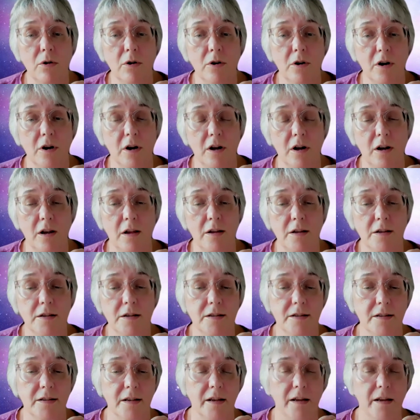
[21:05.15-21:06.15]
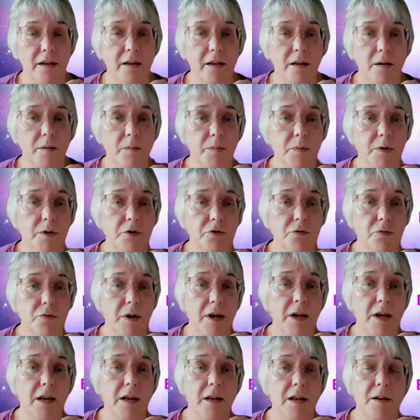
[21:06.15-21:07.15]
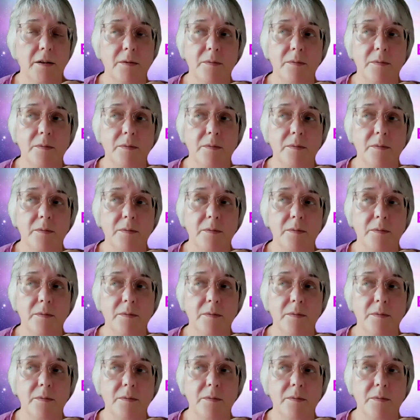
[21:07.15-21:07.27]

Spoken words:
colors in between.